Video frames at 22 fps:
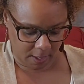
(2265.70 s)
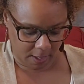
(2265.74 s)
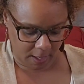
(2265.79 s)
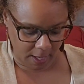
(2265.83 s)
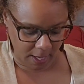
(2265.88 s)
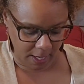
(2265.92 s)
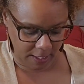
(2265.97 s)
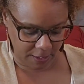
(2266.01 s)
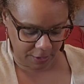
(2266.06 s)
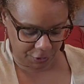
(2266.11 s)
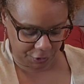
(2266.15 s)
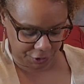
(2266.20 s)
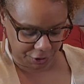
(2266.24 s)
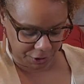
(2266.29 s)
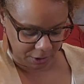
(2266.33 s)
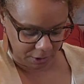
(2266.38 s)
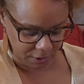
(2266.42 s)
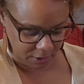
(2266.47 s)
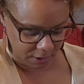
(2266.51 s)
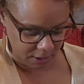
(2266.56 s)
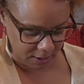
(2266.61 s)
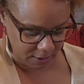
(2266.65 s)
and she
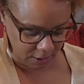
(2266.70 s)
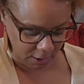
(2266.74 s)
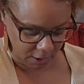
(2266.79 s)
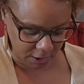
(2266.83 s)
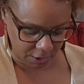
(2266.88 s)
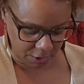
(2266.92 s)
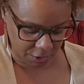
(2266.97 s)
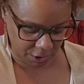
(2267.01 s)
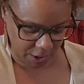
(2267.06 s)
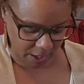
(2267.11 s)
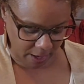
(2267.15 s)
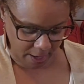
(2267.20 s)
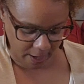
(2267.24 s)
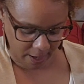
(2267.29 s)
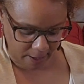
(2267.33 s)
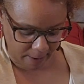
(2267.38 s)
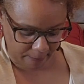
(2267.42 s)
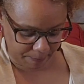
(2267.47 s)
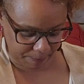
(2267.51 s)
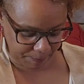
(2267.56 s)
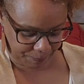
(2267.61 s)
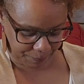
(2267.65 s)
just does a good
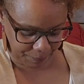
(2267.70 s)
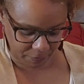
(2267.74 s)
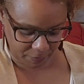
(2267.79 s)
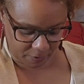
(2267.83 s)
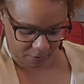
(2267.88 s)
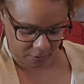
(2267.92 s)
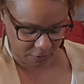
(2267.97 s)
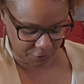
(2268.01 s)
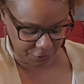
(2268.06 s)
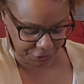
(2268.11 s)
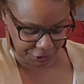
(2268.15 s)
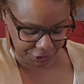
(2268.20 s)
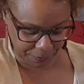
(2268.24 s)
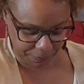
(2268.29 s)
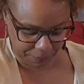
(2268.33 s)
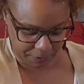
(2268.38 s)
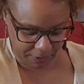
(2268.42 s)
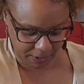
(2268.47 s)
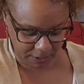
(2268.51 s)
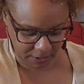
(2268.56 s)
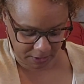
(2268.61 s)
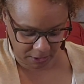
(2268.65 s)
job. Her
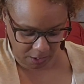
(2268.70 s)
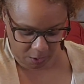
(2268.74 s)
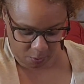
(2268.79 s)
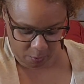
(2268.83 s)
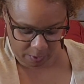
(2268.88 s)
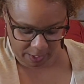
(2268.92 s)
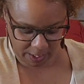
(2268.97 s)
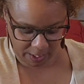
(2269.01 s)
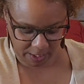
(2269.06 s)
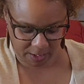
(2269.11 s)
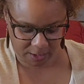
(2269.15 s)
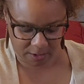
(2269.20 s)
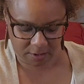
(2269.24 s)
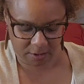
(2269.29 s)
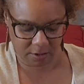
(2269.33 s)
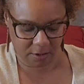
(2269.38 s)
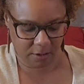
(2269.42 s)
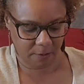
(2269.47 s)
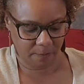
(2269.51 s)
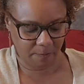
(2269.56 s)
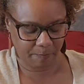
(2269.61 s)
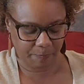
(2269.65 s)
shipping is
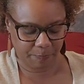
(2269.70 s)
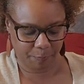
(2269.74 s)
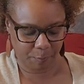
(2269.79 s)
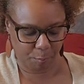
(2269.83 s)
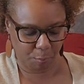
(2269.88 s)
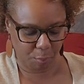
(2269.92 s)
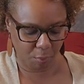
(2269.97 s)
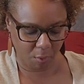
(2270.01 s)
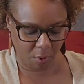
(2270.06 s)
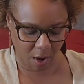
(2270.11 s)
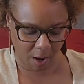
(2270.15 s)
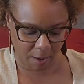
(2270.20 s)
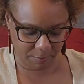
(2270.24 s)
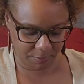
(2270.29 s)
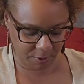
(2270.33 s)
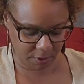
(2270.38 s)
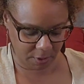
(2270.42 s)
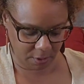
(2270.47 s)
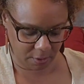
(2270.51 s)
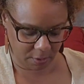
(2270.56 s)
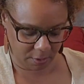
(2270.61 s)
always prompt,